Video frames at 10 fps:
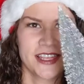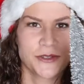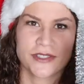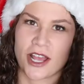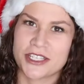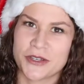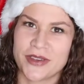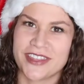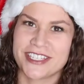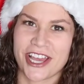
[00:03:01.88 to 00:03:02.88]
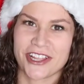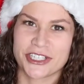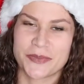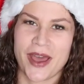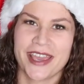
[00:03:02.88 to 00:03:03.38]
This was also in the
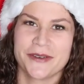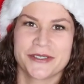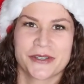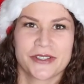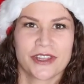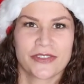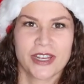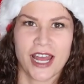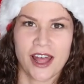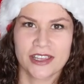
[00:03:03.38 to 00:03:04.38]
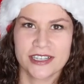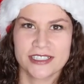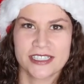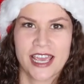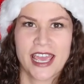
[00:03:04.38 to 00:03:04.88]
dollar spot. It was only
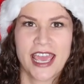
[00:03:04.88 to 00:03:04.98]
$3,